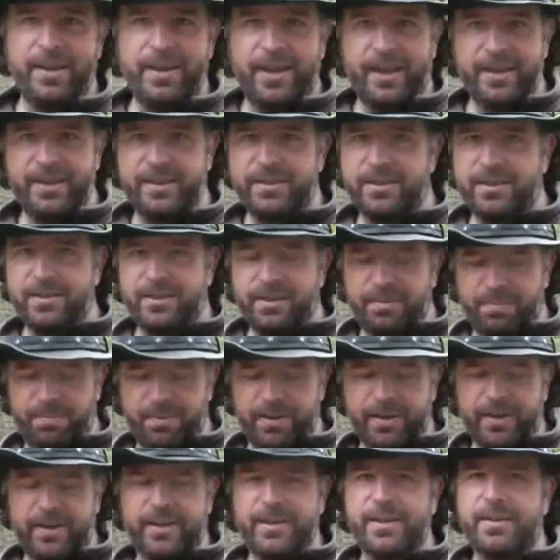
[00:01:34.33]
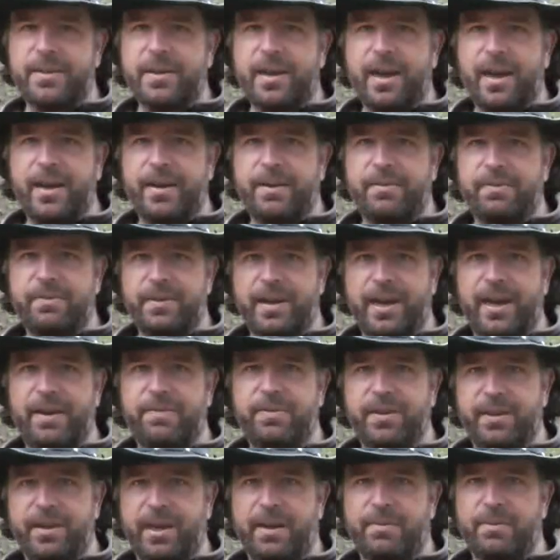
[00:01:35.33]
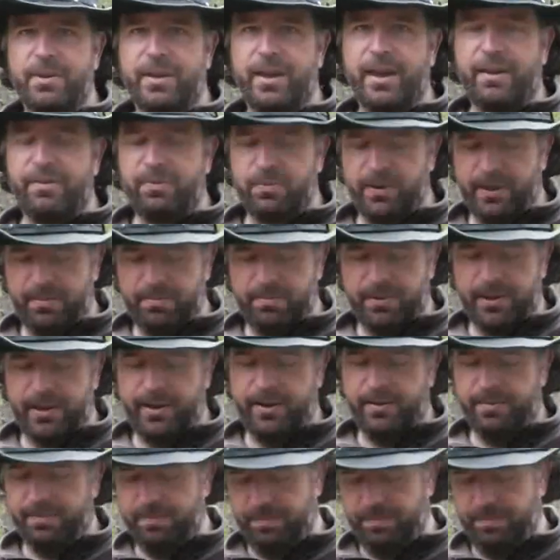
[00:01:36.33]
and this is typically the kind of knife that I would have with me.